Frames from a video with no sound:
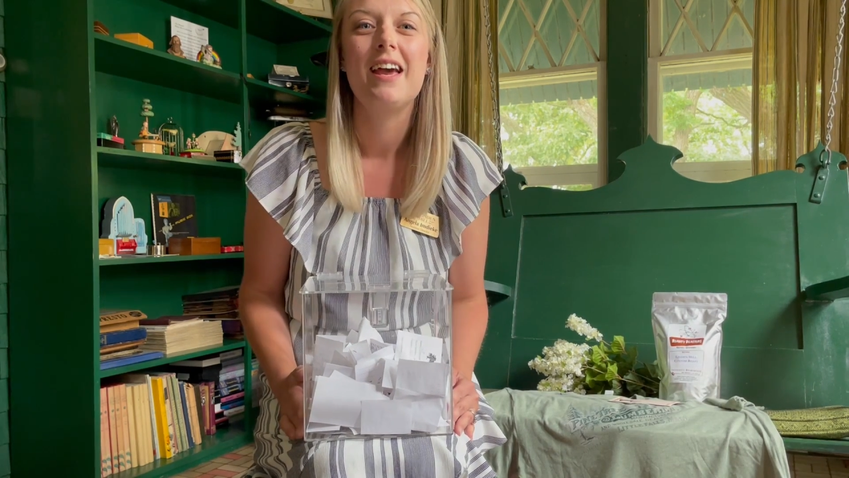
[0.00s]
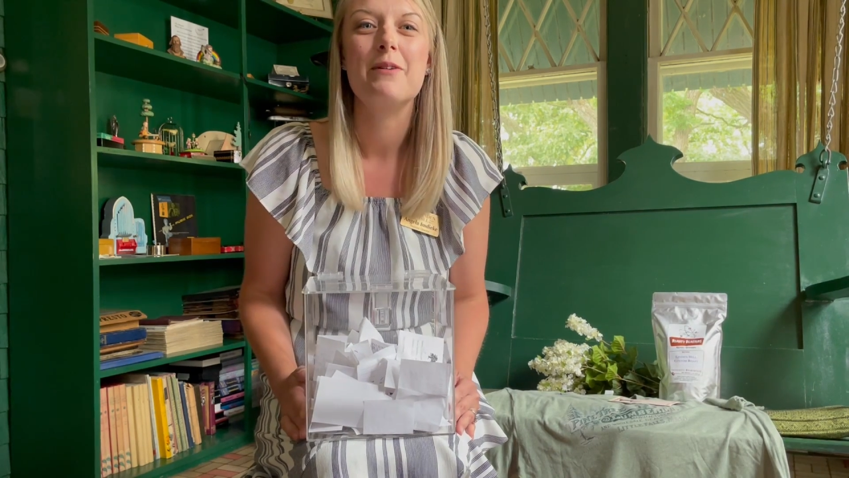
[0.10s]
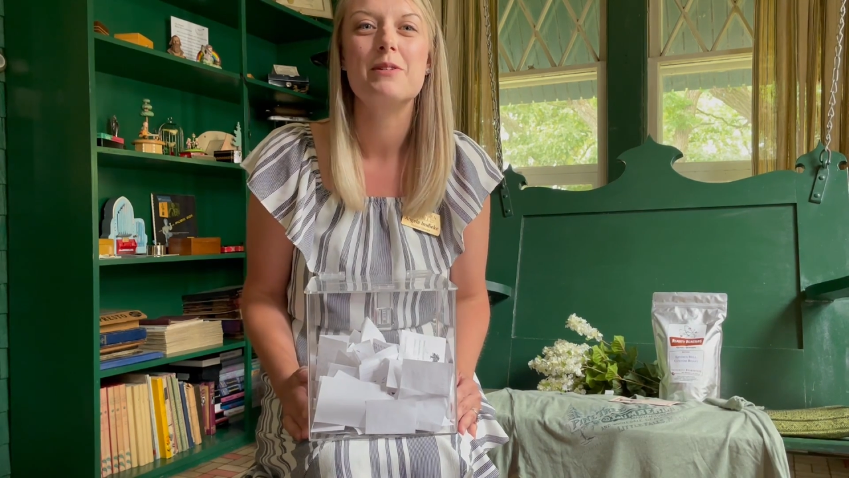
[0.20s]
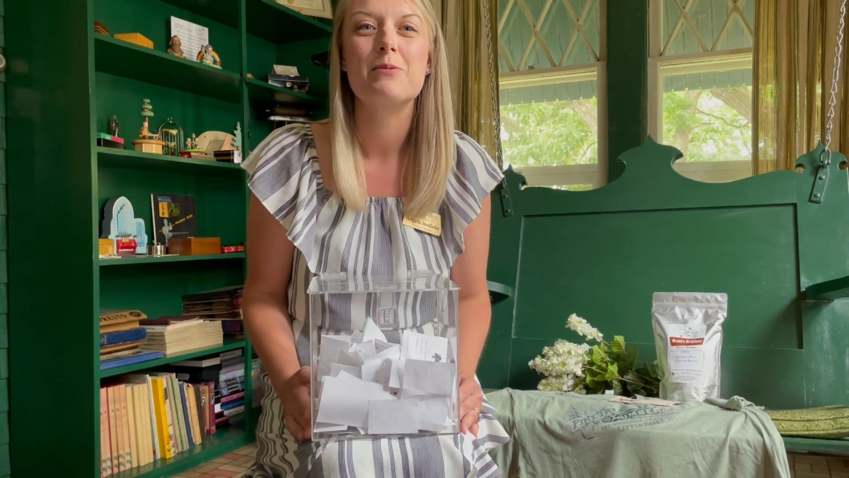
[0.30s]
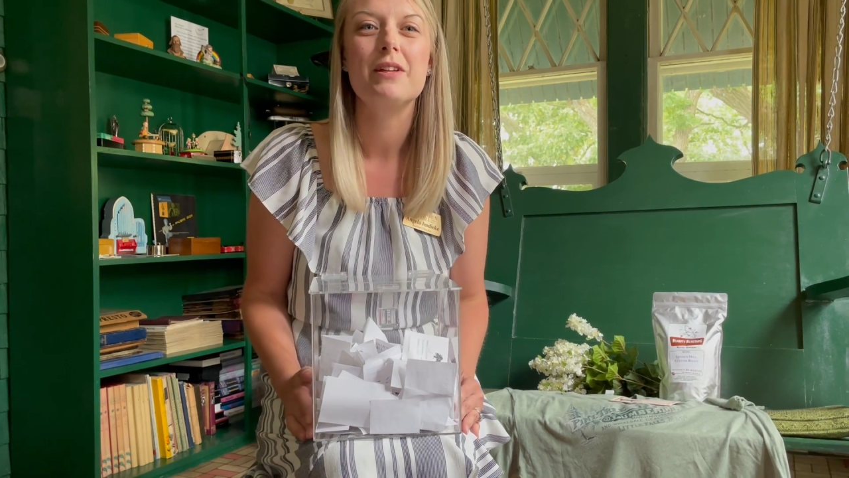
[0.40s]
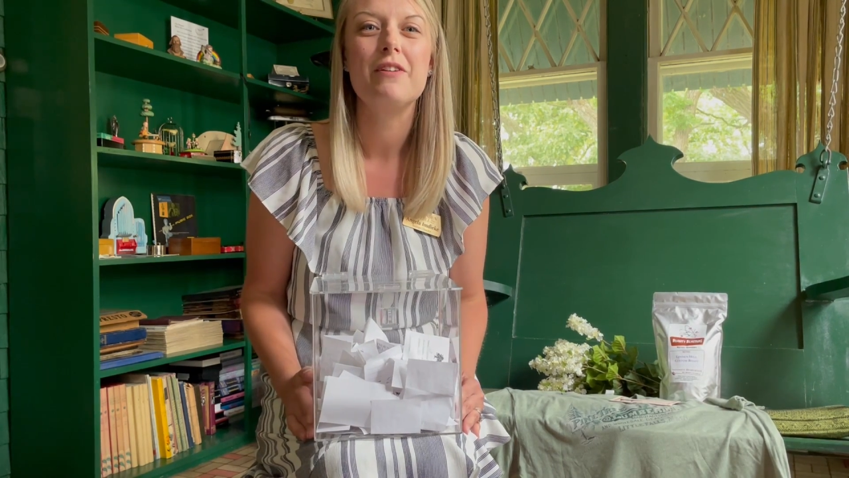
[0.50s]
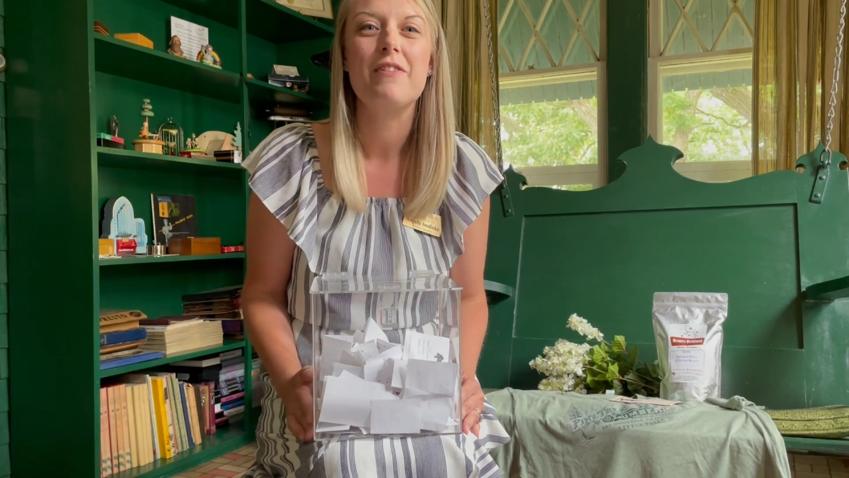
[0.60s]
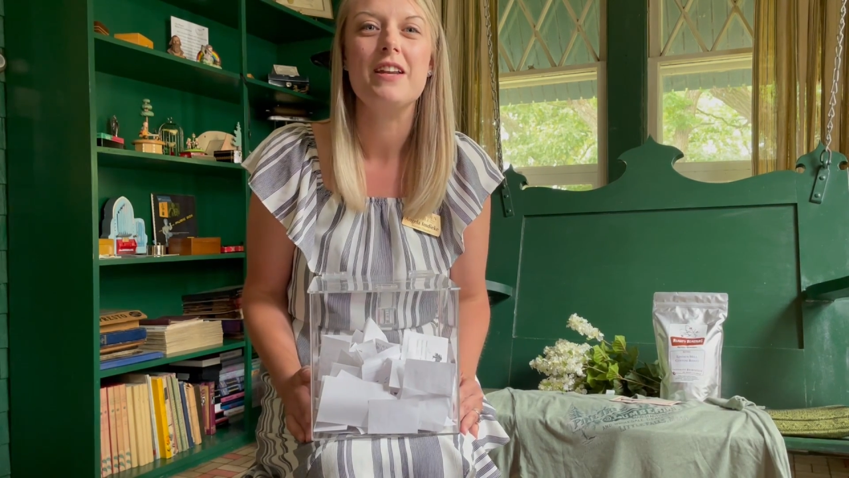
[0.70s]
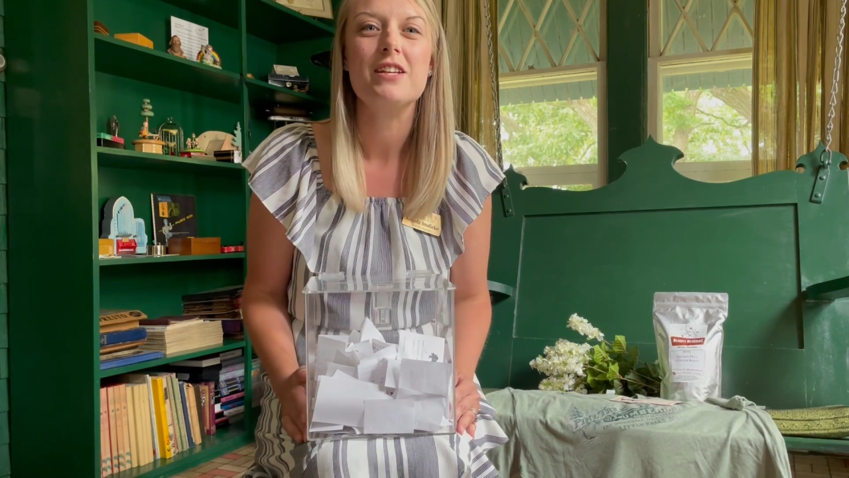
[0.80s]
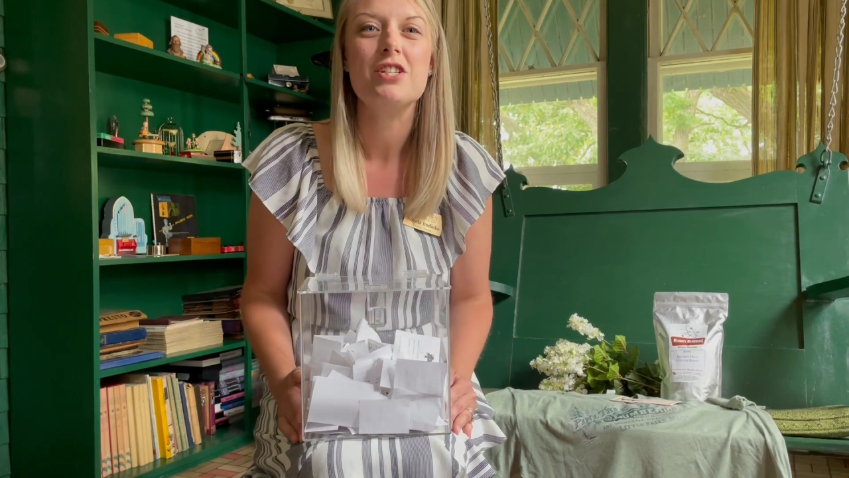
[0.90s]
It was really
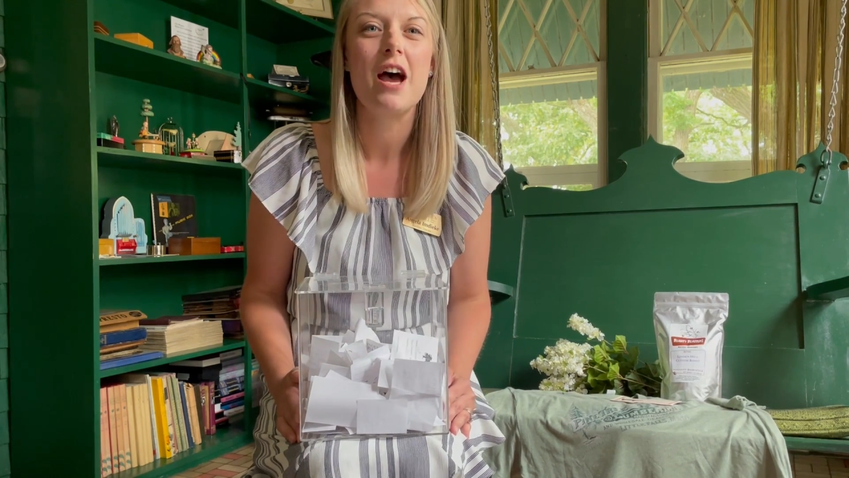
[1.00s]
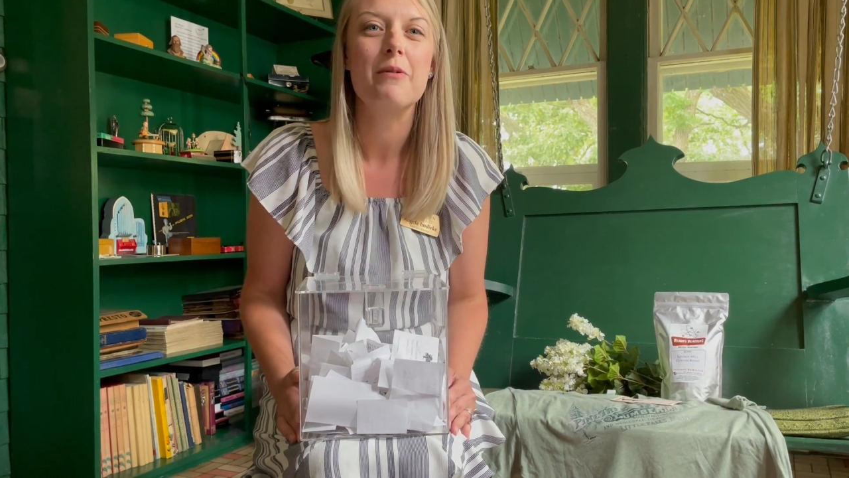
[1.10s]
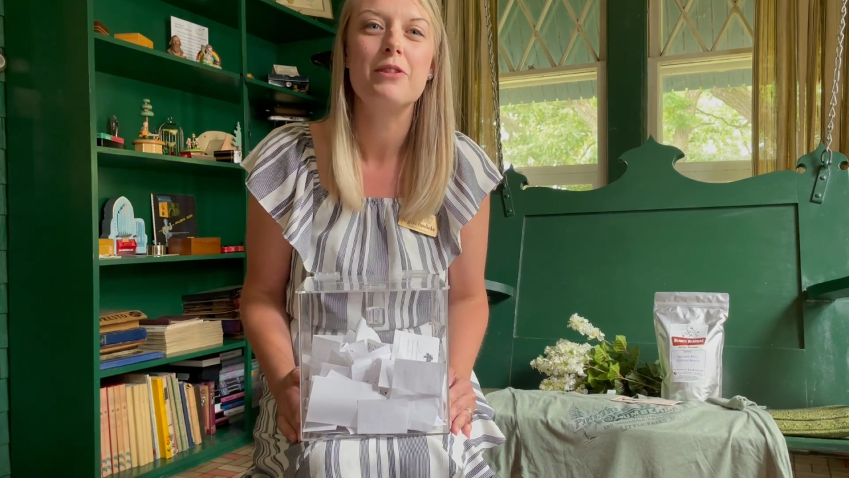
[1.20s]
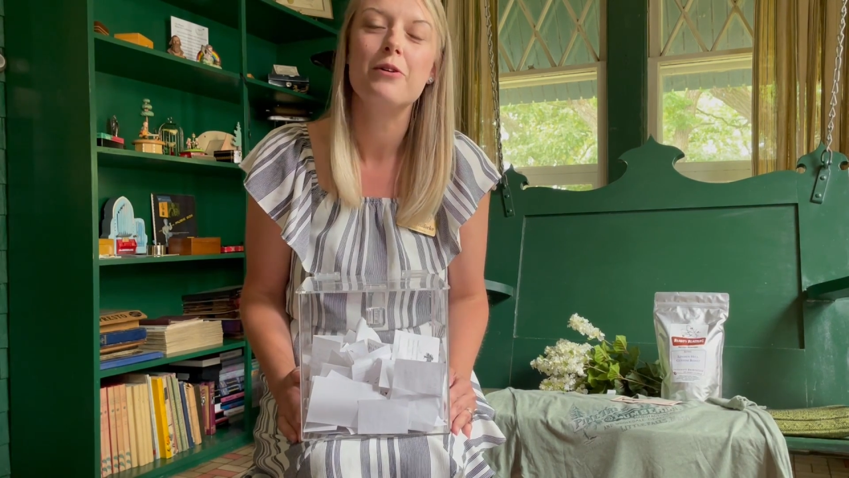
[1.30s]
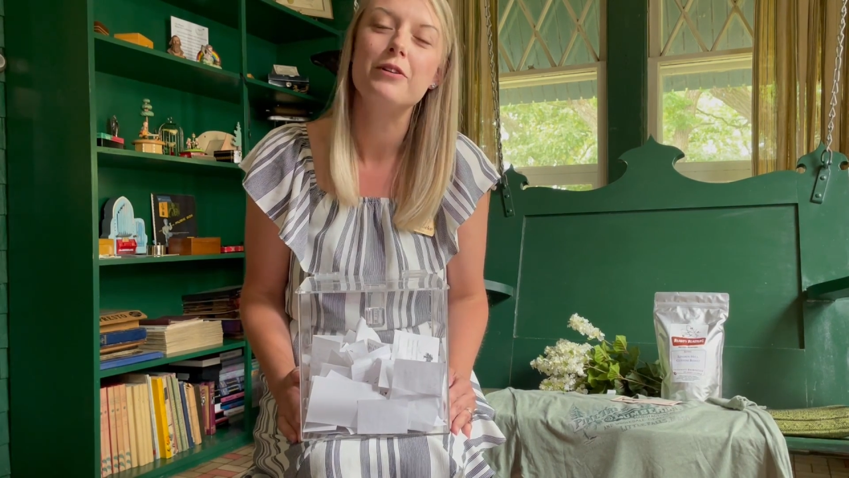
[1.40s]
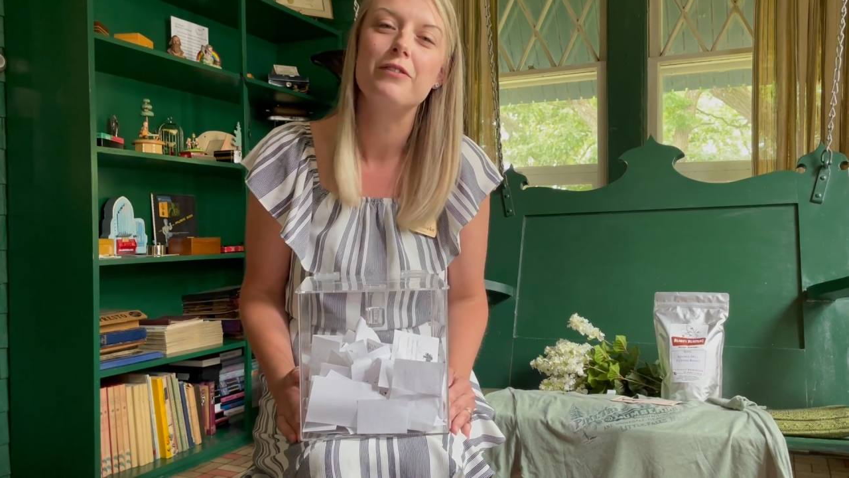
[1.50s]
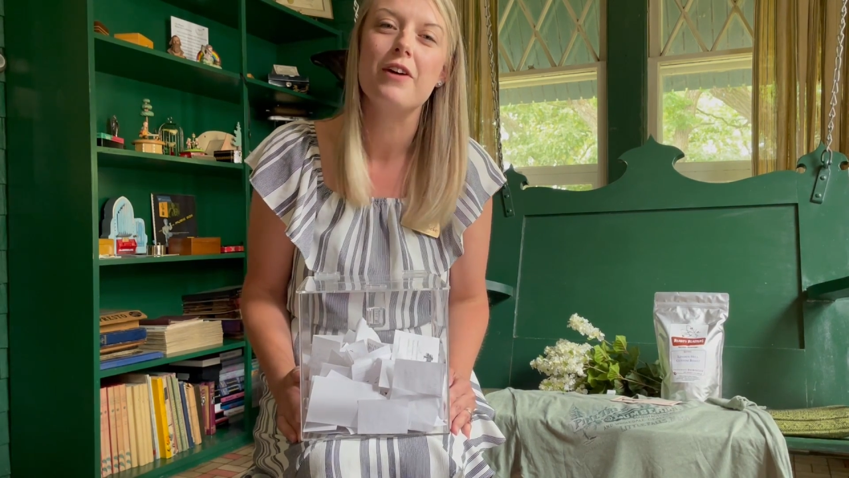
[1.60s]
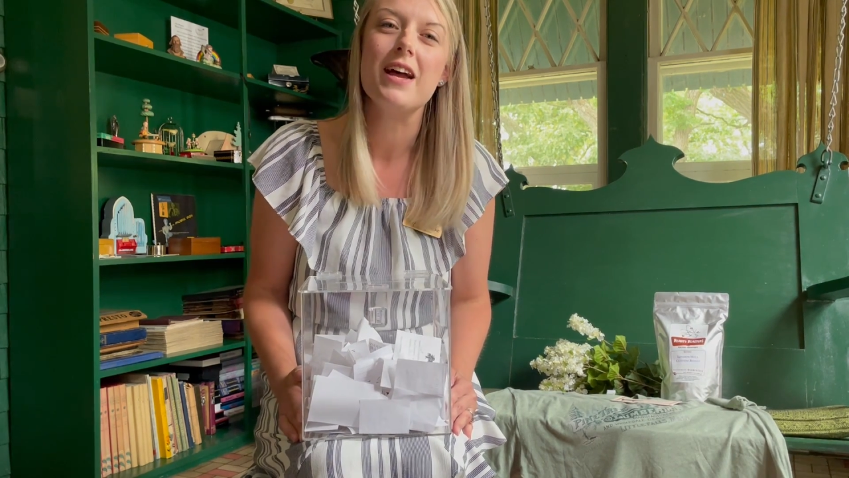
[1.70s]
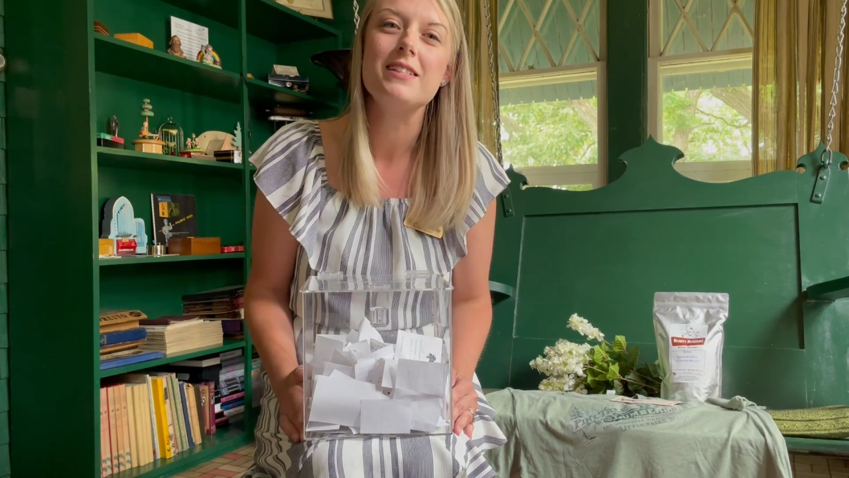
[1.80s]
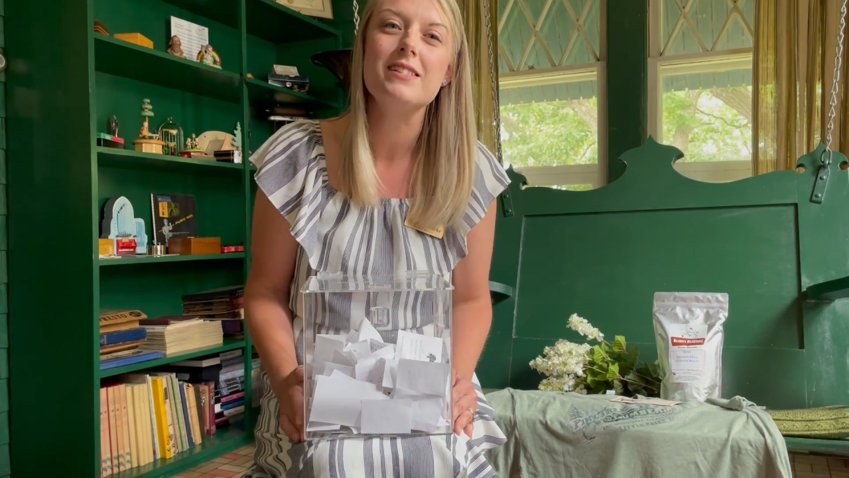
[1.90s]
fun to chat with old
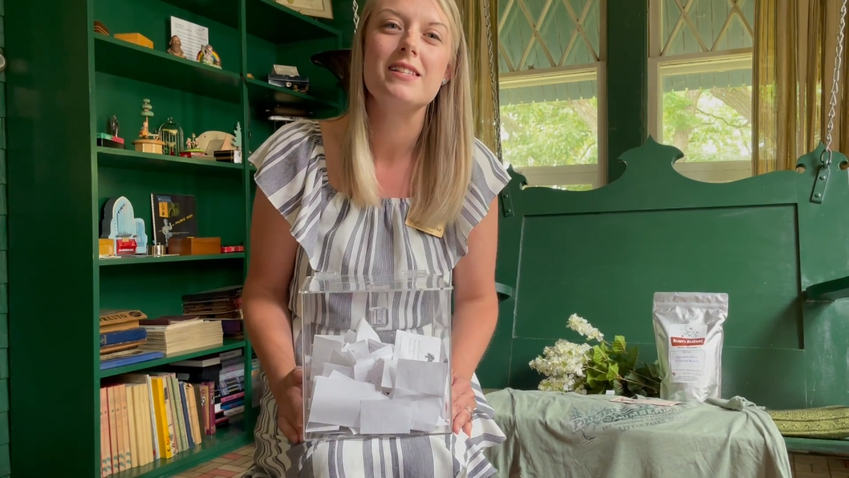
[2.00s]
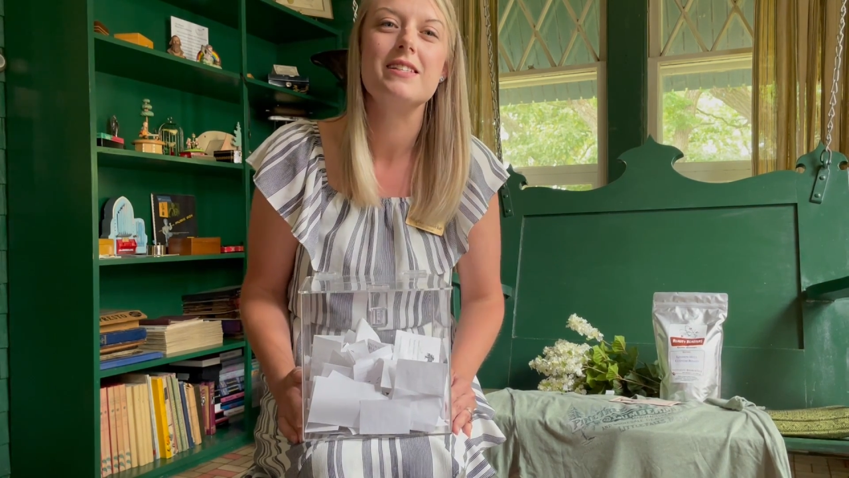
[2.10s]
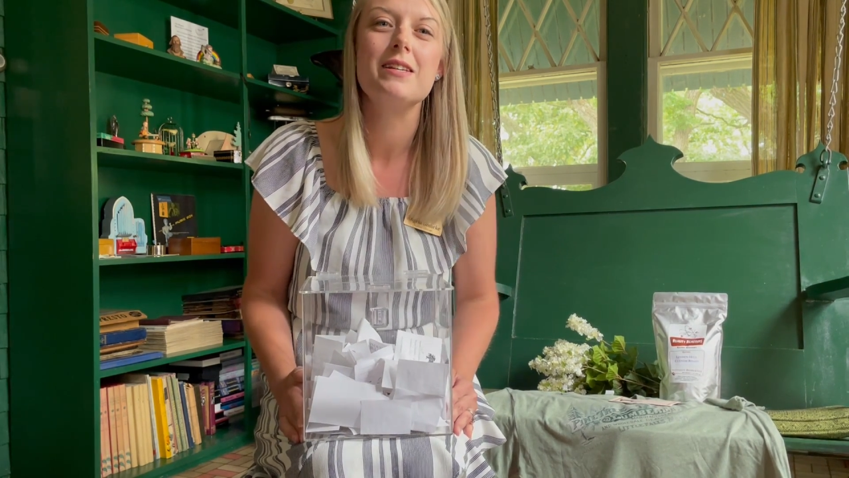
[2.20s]
friends and